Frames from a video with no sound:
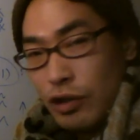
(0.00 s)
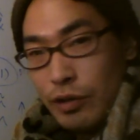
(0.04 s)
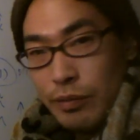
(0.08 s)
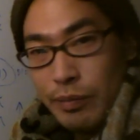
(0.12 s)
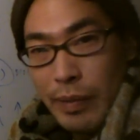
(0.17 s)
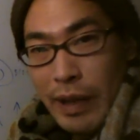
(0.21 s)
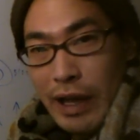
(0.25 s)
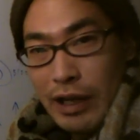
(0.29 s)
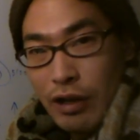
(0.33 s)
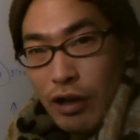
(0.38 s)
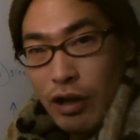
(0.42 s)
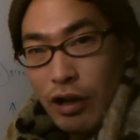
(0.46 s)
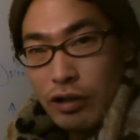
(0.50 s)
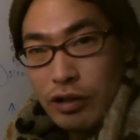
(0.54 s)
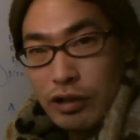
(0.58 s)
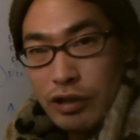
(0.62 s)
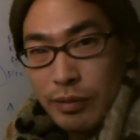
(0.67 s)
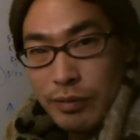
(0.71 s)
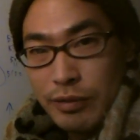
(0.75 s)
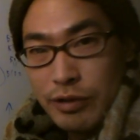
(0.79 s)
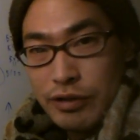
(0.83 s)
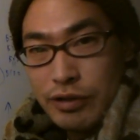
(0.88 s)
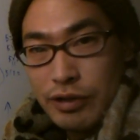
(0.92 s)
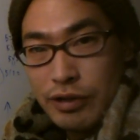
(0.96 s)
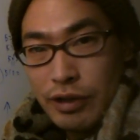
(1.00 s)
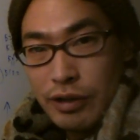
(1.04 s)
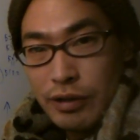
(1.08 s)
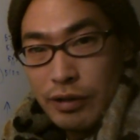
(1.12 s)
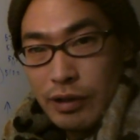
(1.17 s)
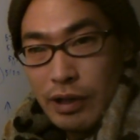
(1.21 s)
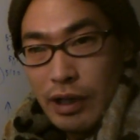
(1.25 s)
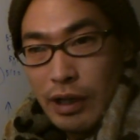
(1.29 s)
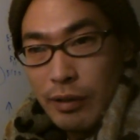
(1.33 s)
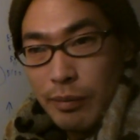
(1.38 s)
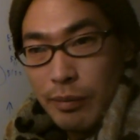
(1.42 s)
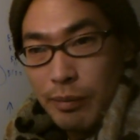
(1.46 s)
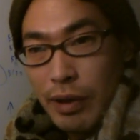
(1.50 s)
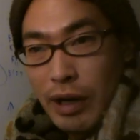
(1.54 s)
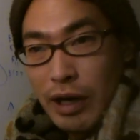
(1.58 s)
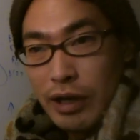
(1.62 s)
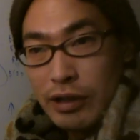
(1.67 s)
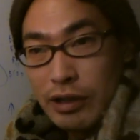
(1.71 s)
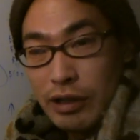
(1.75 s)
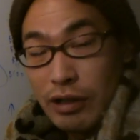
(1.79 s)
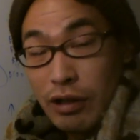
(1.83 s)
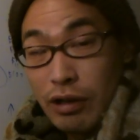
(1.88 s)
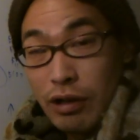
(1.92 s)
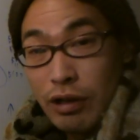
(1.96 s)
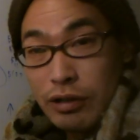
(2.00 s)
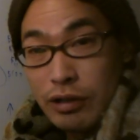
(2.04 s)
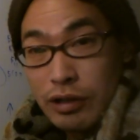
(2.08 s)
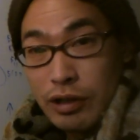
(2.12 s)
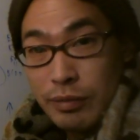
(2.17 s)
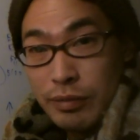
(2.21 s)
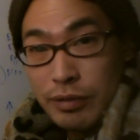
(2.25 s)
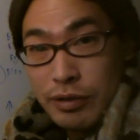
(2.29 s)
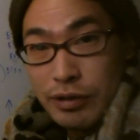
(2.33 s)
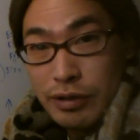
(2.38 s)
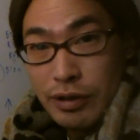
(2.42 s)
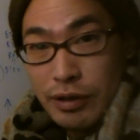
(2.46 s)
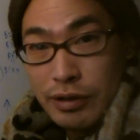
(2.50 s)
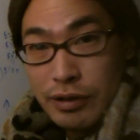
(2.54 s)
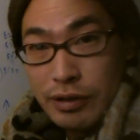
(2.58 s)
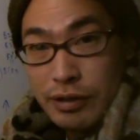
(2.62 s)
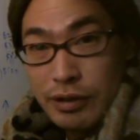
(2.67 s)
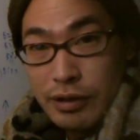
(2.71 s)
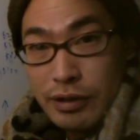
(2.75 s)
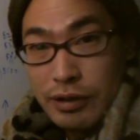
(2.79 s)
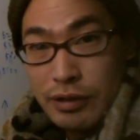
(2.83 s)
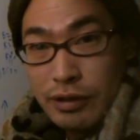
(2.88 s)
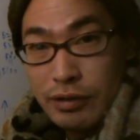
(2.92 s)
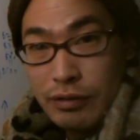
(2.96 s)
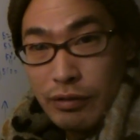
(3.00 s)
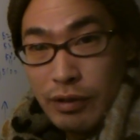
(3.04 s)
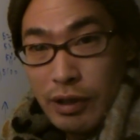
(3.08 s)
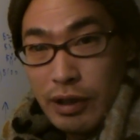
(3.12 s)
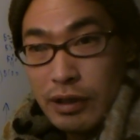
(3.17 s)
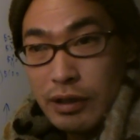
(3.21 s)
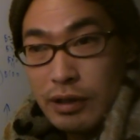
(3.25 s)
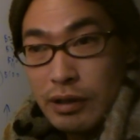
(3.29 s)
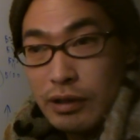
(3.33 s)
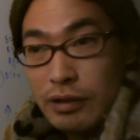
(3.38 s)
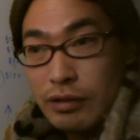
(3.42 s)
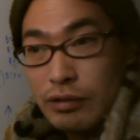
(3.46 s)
make contribution, like political contributions, right,